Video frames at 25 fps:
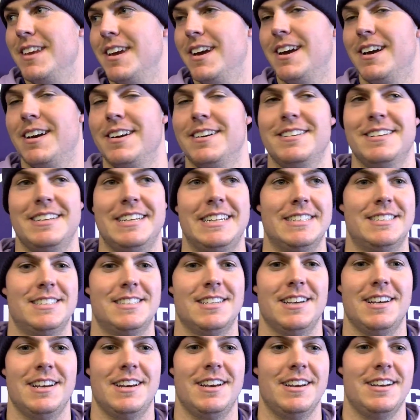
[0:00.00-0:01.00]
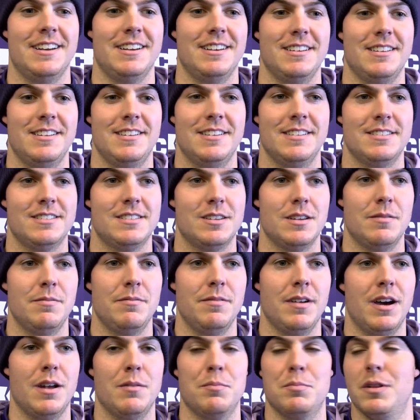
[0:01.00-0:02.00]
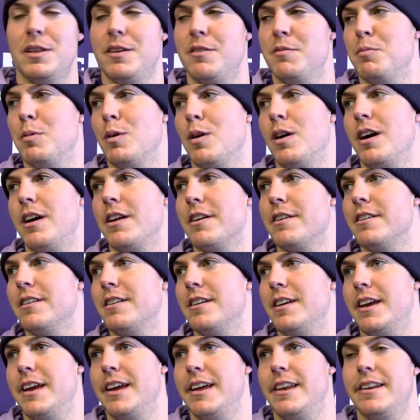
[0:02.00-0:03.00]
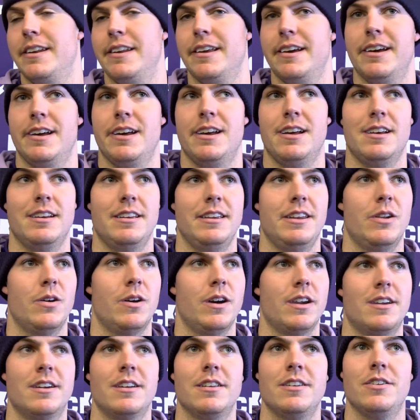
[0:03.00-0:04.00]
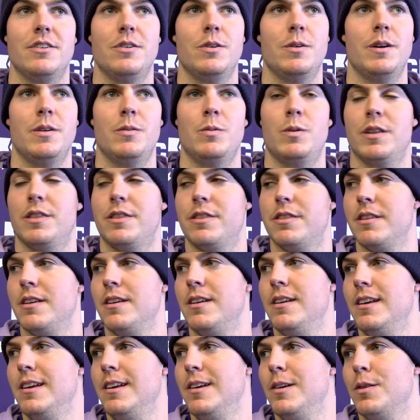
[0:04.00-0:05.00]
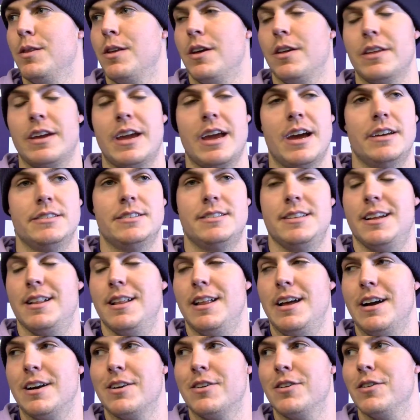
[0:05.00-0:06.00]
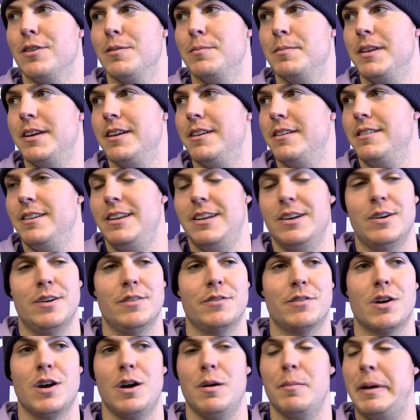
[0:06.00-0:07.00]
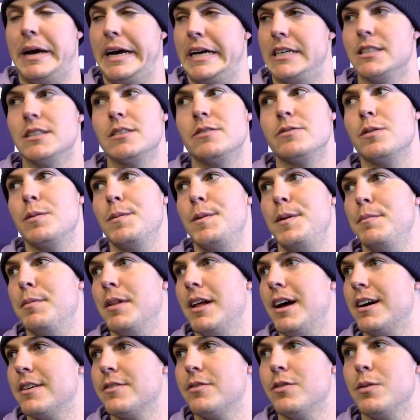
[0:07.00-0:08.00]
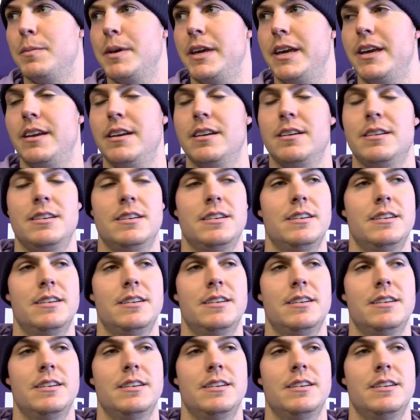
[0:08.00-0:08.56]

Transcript: Yeah, it's an unbelievable honor, and you know, I couldn't do it with all the guys in that locker room that, you know, have caught passes for me, blocked for me.